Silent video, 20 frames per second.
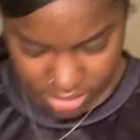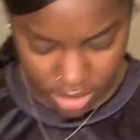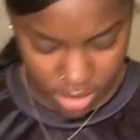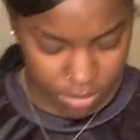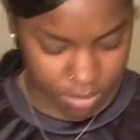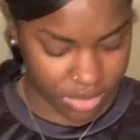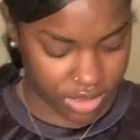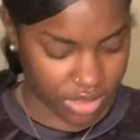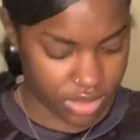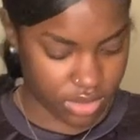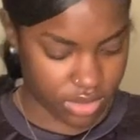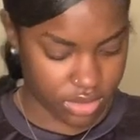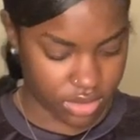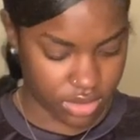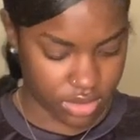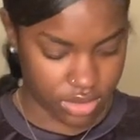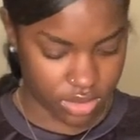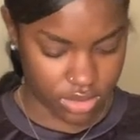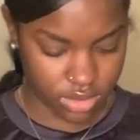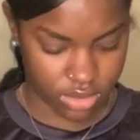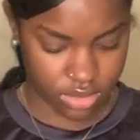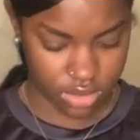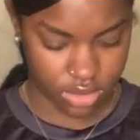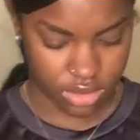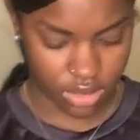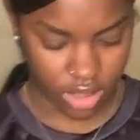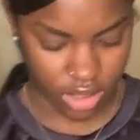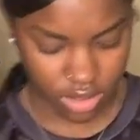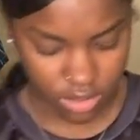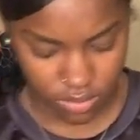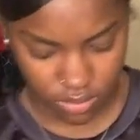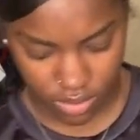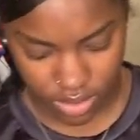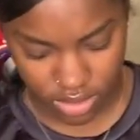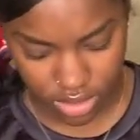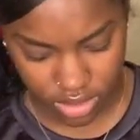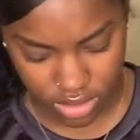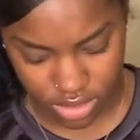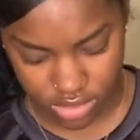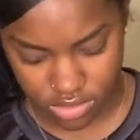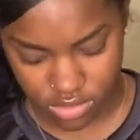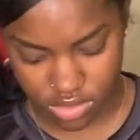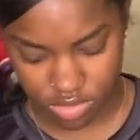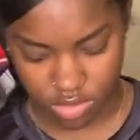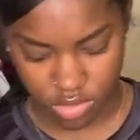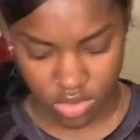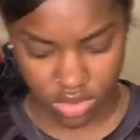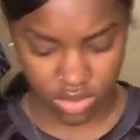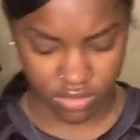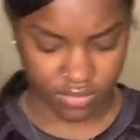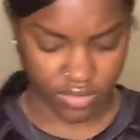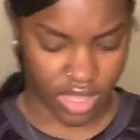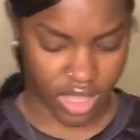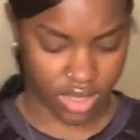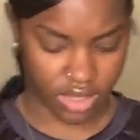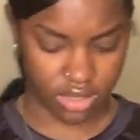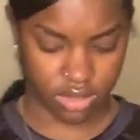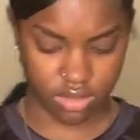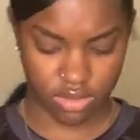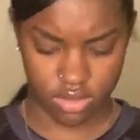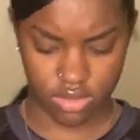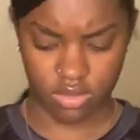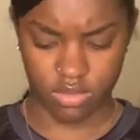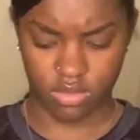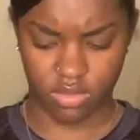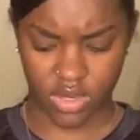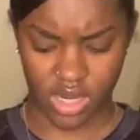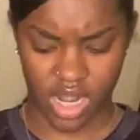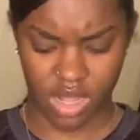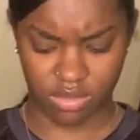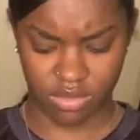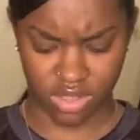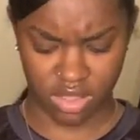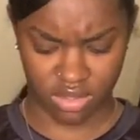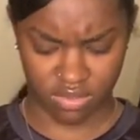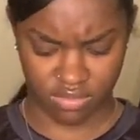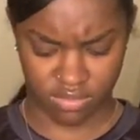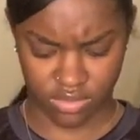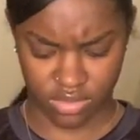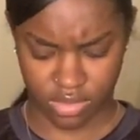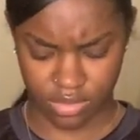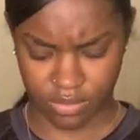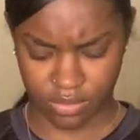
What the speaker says: don't be, thank you. I think this is more of like what I'm looking for.